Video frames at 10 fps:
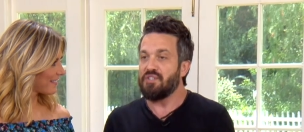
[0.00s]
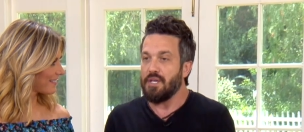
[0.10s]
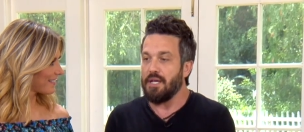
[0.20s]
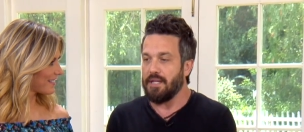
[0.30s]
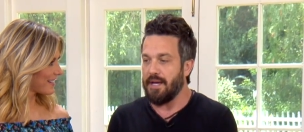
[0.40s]

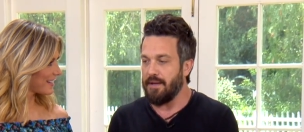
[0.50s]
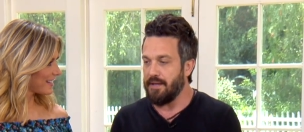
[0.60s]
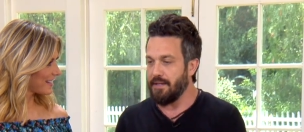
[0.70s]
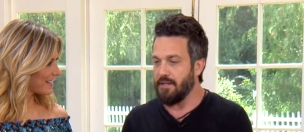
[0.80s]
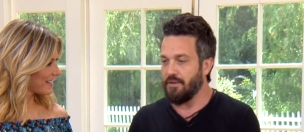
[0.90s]
Speaker 1: see
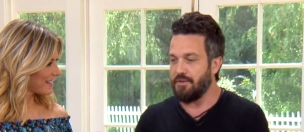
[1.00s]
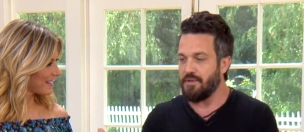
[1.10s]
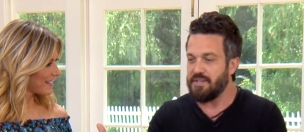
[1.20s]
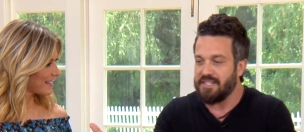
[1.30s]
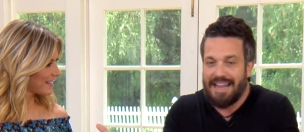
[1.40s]
that, you know,
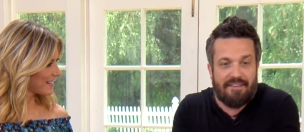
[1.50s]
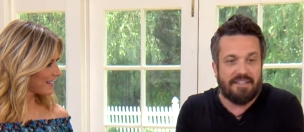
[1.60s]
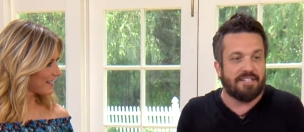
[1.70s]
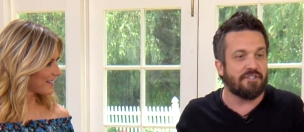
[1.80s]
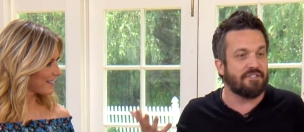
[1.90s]
there is
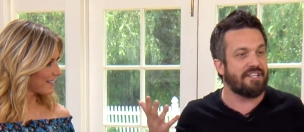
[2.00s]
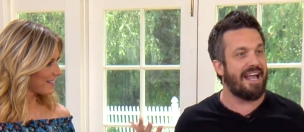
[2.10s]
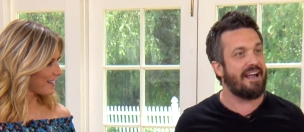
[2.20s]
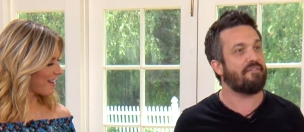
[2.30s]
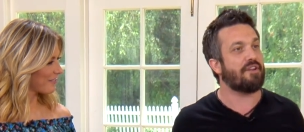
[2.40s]
lavenders
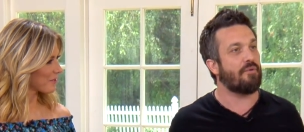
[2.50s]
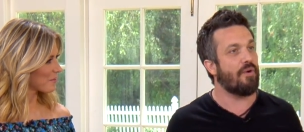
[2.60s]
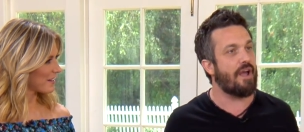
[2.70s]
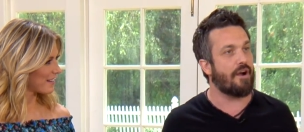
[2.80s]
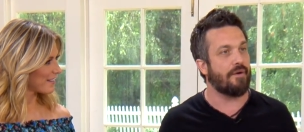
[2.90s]

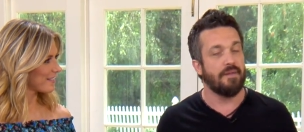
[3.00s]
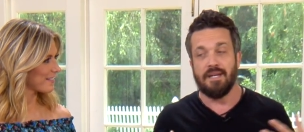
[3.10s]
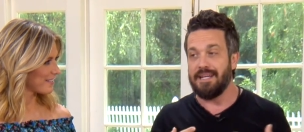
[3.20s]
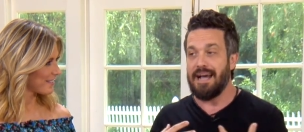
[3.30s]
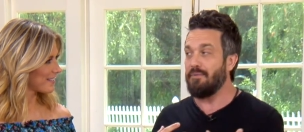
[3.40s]
everywhere.
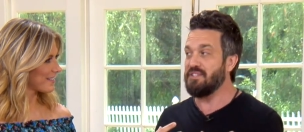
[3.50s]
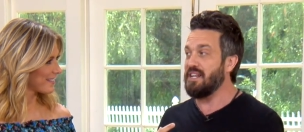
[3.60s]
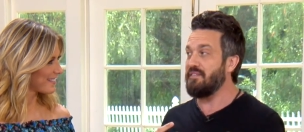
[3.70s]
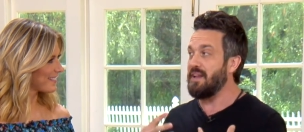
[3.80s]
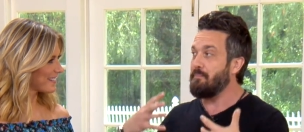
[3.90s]
everywhere. Mm. And I wasn't even a